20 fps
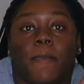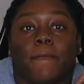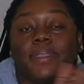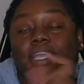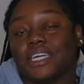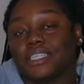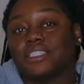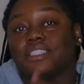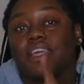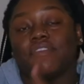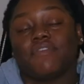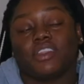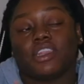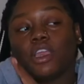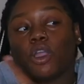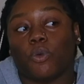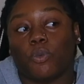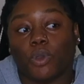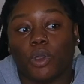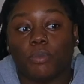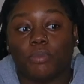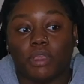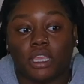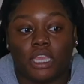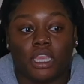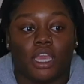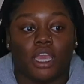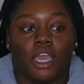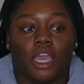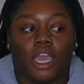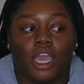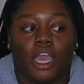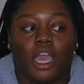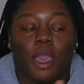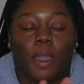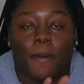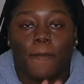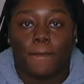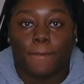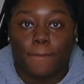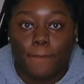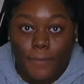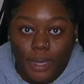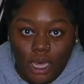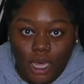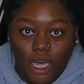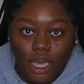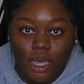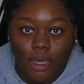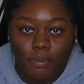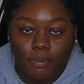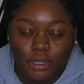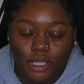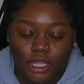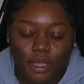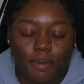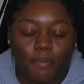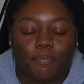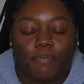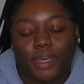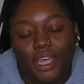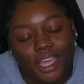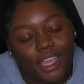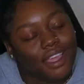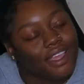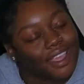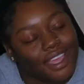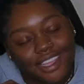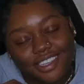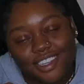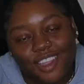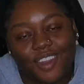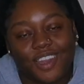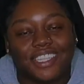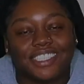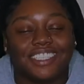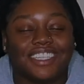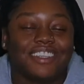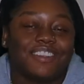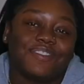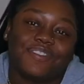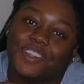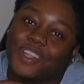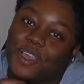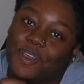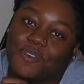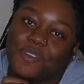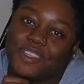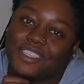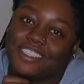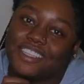Because that video will be bomb. But yes, y'all, that's the video.